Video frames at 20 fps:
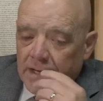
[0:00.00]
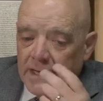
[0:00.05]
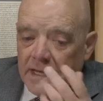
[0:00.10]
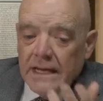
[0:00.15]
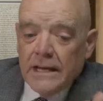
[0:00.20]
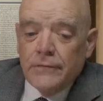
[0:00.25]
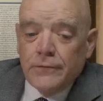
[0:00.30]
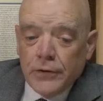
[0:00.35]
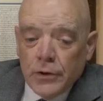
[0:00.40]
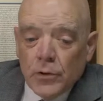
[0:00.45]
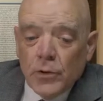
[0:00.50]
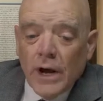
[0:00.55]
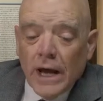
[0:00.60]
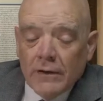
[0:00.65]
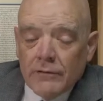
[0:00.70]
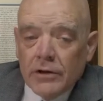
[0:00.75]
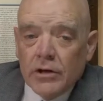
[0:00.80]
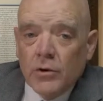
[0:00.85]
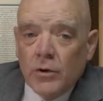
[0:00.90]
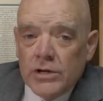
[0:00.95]
if you
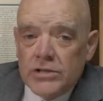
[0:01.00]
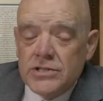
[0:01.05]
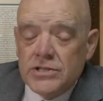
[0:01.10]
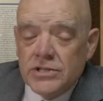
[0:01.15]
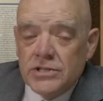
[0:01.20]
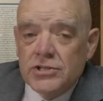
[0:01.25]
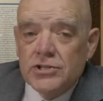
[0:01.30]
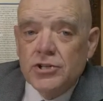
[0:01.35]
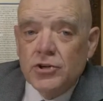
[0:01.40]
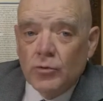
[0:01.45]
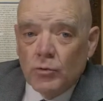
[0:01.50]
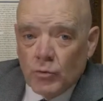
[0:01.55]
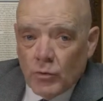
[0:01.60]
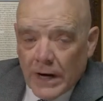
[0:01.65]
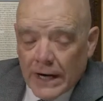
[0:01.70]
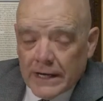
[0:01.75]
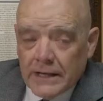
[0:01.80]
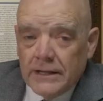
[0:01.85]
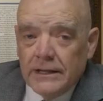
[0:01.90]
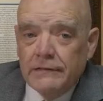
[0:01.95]
have a question
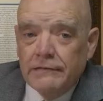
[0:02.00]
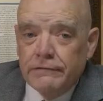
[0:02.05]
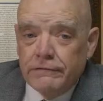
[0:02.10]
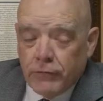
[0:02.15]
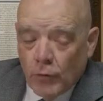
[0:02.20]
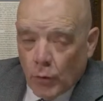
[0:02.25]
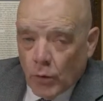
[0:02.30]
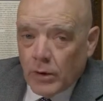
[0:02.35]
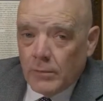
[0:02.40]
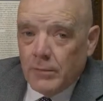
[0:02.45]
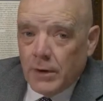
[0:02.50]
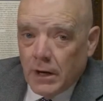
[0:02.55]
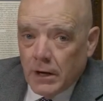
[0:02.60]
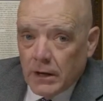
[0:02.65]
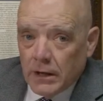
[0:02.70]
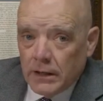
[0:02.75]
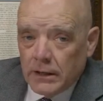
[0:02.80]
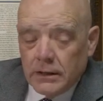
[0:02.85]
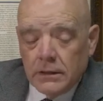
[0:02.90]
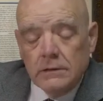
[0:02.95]
directly for
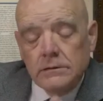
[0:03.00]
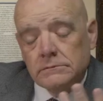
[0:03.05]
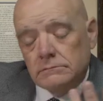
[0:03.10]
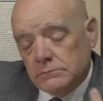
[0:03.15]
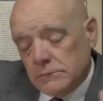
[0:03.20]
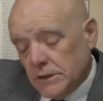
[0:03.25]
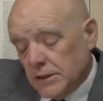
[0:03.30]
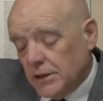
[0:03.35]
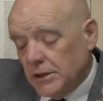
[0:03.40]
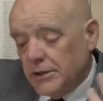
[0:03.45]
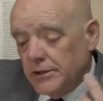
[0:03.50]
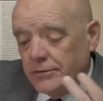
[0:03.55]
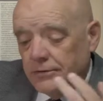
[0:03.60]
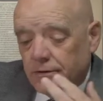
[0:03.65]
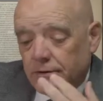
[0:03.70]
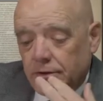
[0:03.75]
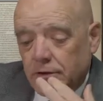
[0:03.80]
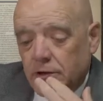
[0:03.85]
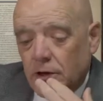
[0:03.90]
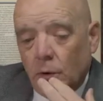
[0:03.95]
Mark,
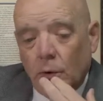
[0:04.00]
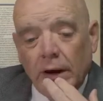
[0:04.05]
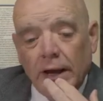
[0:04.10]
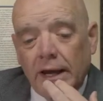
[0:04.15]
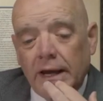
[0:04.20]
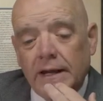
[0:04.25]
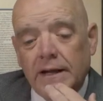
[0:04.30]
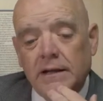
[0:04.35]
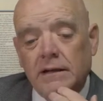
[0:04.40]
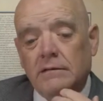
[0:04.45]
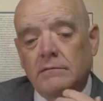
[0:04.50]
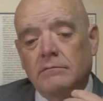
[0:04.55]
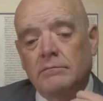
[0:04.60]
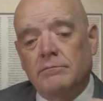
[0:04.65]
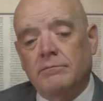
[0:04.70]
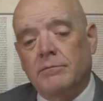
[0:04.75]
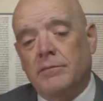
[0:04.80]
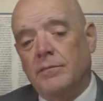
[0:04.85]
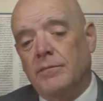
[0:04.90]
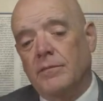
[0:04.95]
go ahead
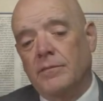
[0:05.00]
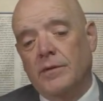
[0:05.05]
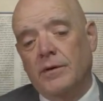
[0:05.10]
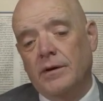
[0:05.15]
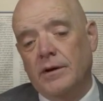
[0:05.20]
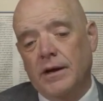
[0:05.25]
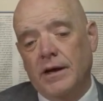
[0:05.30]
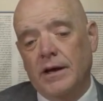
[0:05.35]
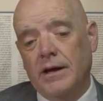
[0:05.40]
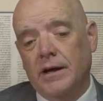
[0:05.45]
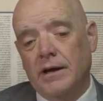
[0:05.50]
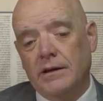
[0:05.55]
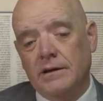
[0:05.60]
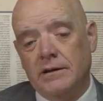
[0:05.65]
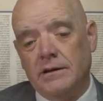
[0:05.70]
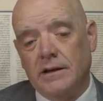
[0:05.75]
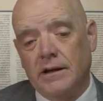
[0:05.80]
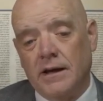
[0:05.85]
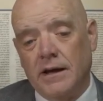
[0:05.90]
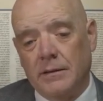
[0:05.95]
and
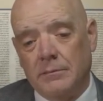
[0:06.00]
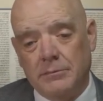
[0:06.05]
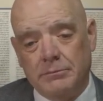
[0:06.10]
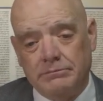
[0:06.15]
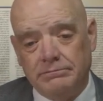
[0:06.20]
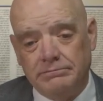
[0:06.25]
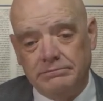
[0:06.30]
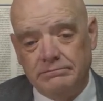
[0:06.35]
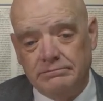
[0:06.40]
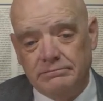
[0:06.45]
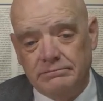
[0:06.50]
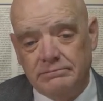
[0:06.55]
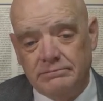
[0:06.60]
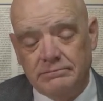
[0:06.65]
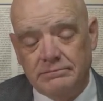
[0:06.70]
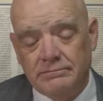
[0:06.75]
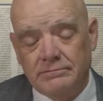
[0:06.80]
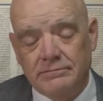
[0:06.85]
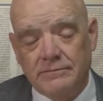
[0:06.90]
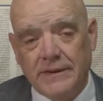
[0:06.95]
and uh,
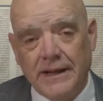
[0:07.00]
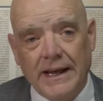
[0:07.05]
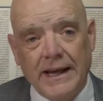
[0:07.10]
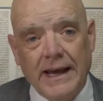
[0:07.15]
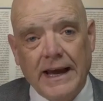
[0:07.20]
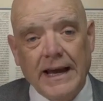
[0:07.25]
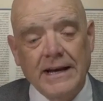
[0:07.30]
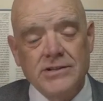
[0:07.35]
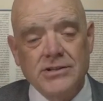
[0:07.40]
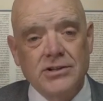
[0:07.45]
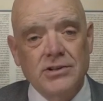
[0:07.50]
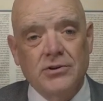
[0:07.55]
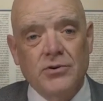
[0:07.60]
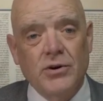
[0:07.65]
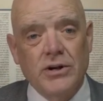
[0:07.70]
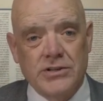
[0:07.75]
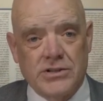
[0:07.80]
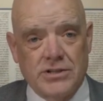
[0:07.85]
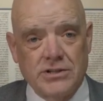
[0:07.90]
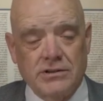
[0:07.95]
ask your
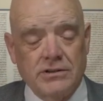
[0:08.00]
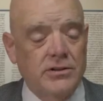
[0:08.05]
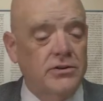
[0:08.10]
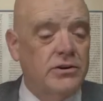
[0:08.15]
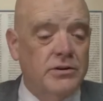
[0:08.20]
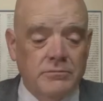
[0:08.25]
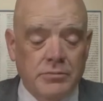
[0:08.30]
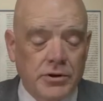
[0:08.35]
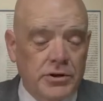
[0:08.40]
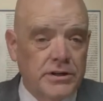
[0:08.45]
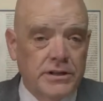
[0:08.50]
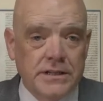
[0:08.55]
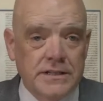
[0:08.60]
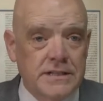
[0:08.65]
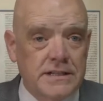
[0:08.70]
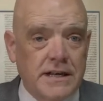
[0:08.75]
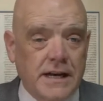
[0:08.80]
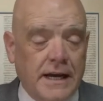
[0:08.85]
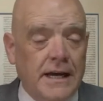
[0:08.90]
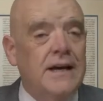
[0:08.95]
question. You can put it in
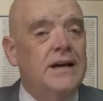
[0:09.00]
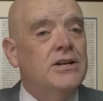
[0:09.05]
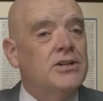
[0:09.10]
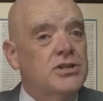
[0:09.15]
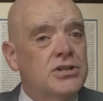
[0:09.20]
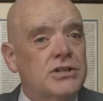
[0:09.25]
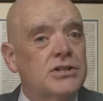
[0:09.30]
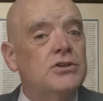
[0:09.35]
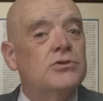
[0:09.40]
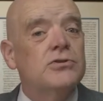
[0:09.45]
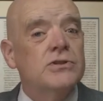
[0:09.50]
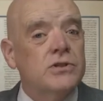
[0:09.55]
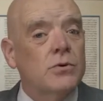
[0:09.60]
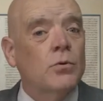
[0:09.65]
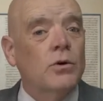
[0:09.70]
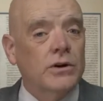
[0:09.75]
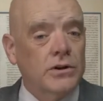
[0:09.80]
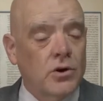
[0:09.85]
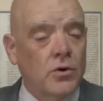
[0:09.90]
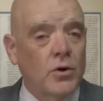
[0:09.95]
today. Just use the
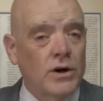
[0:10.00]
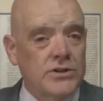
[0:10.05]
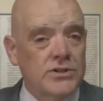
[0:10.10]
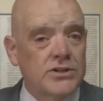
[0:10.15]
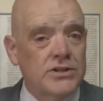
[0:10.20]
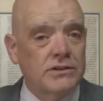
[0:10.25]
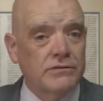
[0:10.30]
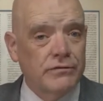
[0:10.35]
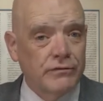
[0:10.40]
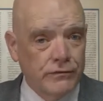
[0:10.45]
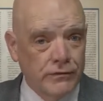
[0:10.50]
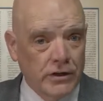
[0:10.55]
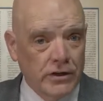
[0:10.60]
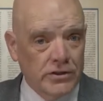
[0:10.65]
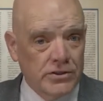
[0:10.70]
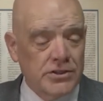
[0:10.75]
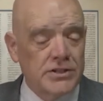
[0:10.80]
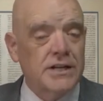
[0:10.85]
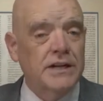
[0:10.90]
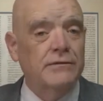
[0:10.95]
word question
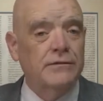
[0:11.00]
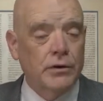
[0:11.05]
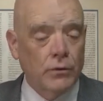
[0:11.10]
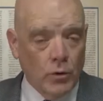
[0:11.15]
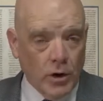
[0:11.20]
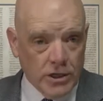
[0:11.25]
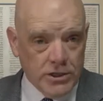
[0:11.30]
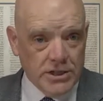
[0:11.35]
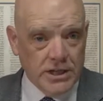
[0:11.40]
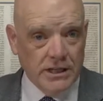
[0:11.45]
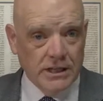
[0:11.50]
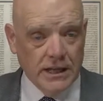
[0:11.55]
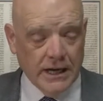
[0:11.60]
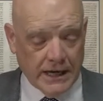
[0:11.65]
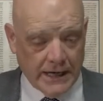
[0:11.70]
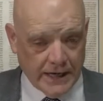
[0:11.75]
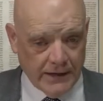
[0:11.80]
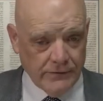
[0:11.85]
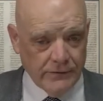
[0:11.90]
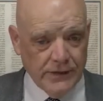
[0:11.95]
first if you're watching
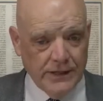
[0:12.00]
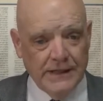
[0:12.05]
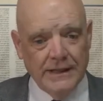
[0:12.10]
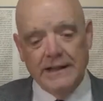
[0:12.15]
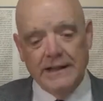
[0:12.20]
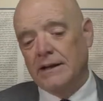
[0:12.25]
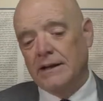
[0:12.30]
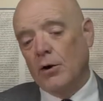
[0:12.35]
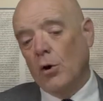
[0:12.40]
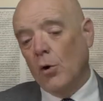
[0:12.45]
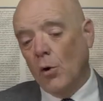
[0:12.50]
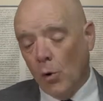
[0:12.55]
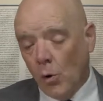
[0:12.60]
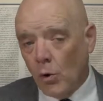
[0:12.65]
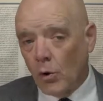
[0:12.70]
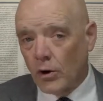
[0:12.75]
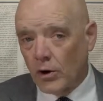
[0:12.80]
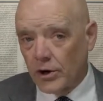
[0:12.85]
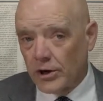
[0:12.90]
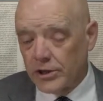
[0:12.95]
live,
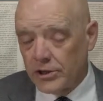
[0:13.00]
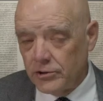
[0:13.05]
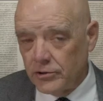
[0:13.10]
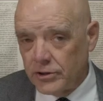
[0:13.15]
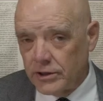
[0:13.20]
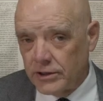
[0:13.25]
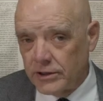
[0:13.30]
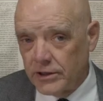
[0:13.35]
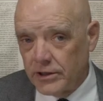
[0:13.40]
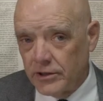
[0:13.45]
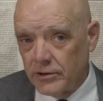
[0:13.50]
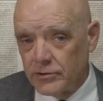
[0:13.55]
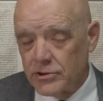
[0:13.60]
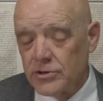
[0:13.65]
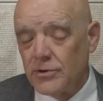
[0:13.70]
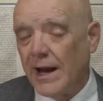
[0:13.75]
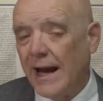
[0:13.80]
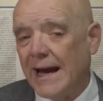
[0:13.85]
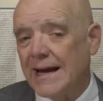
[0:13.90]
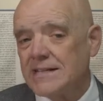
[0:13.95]
or you can go
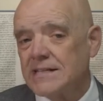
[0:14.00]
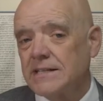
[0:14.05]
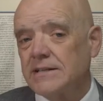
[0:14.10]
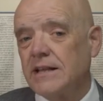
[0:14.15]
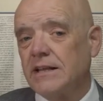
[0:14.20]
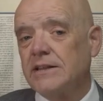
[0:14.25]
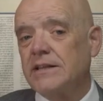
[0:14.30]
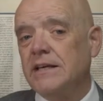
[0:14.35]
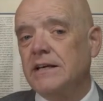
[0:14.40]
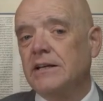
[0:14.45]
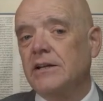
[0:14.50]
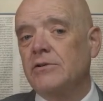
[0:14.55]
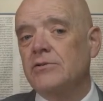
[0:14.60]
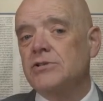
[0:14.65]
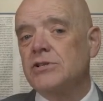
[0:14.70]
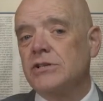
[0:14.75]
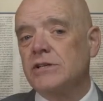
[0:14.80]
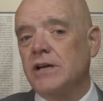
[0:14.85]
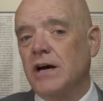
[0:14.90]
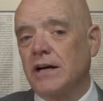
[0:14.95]
to
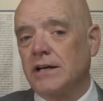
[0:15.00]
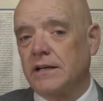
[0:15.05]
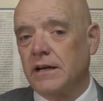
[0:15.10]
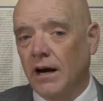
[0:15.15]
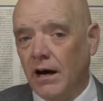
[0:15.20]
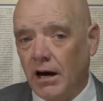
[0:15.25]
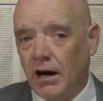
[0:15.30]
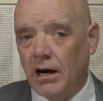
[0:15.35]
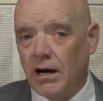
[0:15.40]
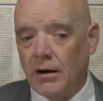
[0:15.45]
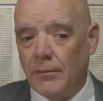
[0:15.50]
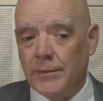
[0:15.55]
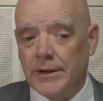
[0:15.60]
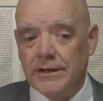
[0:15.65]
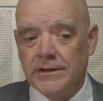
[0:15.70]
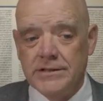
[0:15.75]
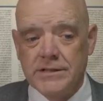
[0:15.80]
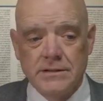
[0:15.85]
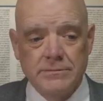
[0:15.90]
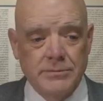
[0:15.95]
askthetheologian.com
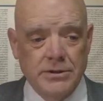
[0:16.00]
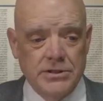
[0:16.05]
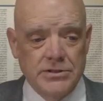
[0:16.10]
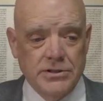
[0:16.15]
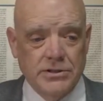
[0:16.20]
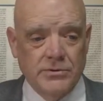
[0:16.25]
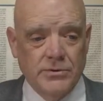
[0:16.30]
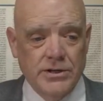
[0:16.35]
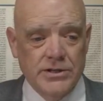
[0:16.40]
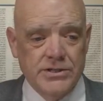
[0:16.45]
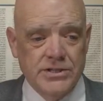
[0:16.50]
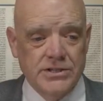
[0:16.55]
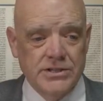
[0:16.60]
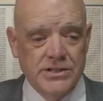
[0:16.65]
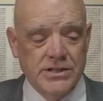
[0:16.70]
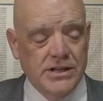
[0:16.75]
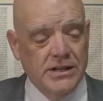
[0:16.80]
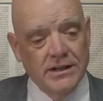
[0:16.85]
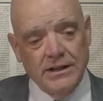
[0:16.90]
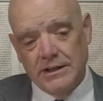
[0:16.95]
and submit your
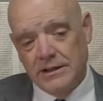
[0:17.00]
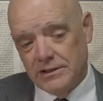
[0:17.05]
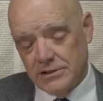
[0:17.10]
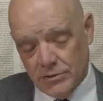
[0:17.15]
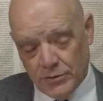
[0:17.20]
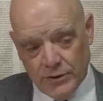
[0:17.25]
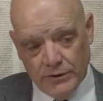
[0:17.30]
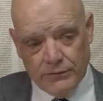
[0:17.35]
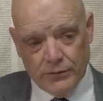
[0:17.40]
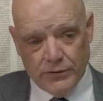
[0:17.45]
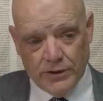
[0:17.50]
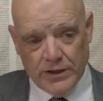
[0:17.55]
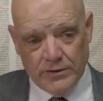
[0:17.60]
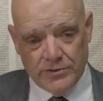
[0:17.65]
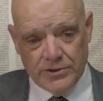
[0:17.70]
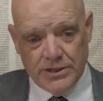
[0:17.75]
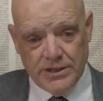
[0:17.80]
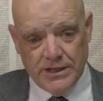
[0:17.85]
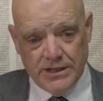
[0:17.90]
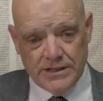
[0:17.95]
questions 24
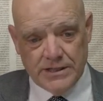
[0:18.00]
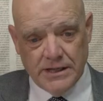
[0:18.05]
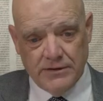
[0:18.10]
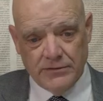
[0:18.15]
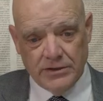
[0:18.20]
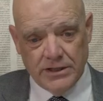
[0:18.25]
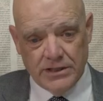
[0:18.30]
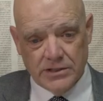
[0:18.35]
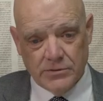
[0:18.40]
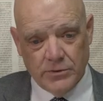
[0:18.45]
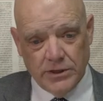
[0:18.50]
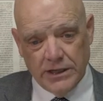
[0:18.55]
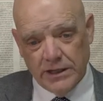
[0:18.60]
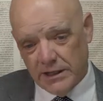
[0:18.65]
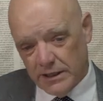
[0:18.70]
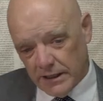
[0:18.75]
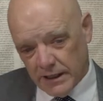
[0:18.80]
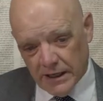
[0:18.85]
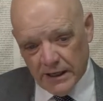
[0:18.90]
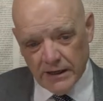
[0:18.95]
hours a day, seven days a week.
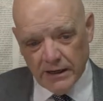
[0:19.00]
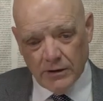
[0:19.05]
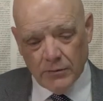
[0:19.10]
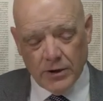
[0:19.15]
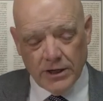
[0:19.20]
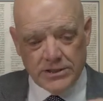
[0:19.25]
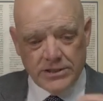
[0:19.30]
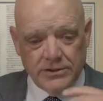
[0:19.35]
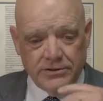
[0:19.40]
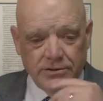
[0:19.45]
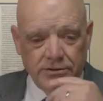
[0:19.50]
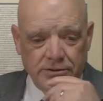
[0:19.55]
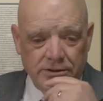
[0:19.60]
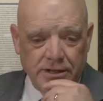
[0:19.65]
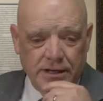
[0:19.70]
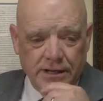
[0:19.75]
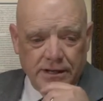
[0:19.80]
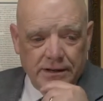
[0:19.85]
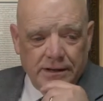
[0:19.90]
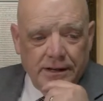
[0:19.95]
And again, I'll watch it through the
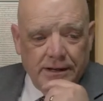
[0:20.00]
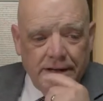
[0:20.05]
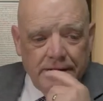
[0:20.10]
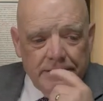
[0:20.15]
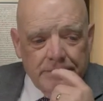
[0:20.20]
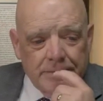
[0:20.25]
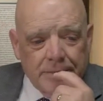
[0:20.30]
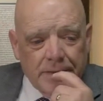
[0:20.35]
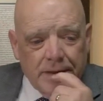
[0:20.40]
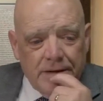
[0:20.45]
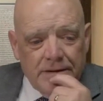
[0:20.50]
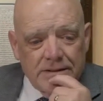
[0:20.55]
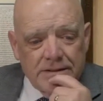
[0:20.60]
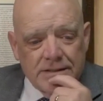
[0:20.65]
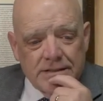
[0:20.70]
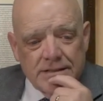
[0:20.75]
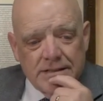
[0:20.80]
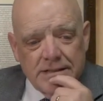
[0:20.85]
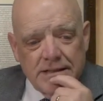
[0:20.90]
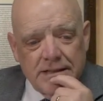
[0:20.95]
day and
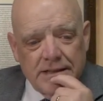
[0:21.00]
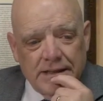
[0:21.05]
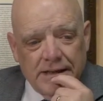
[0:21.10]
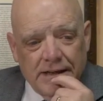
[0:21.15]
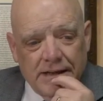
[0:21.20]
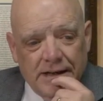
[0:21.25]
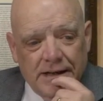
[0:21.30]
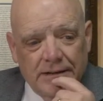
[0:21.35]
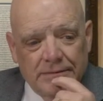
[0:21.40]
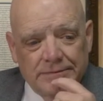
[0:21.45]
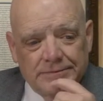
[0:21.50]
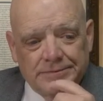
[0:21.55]
see. Uh,